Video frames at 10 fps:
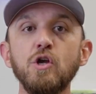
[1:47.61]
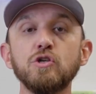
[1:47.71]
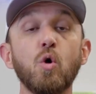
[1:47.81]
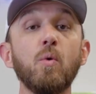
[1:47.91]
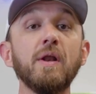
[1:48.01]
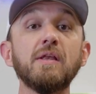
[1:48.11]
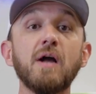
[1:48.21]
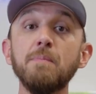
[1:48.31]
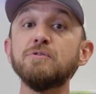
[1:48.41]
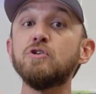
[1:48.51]
So when it
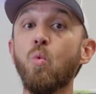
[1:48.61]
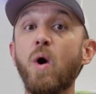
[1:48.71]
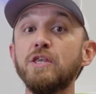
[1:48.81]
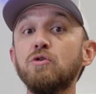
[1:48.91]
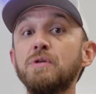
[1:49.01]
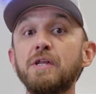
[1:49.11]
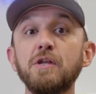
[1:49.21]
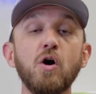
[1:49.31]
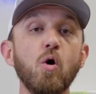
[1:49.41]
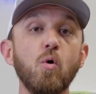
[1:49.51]
comes to what you need to
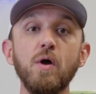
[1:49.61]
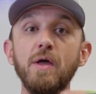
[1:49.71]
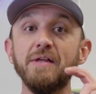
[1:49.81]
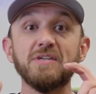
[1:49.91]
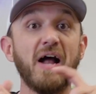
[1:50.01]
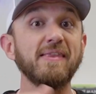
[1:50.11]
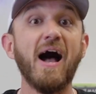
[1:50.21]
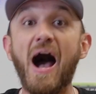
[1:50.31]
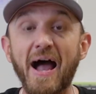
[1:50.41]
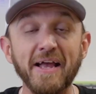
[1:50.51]
know, it's got the
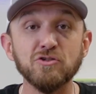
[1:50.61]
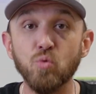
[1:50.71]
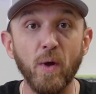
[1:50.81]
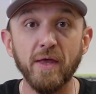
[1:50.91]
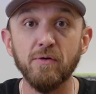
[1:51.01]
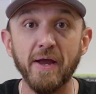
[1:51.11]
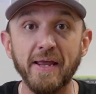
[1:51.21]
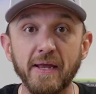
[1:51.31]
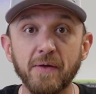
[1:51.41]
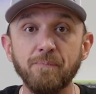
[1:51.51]
highest wind
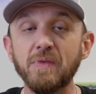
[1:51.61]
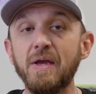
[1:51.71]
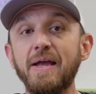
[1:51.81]
rating,